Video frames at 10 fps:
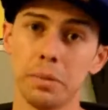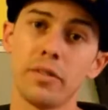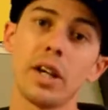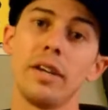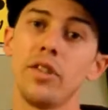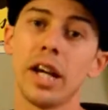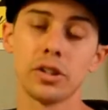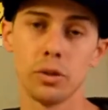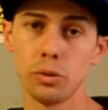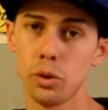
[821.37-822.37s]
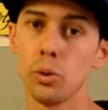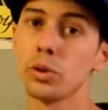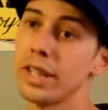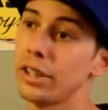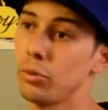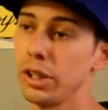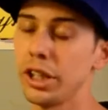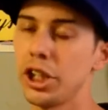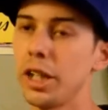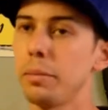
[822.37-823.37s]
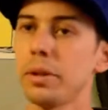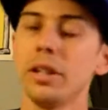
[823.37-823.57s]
If, if you guys don't know tools, that's really cheap.